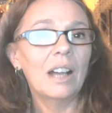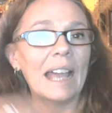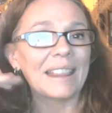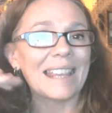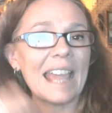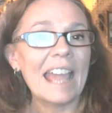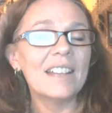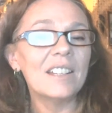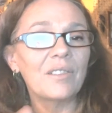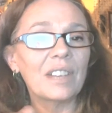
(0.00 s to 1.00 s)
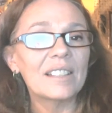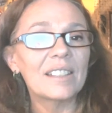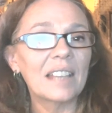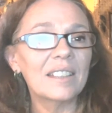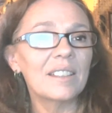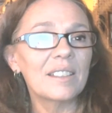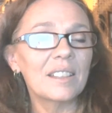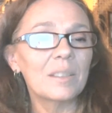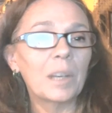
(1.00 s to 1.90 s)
at the end of his sentences.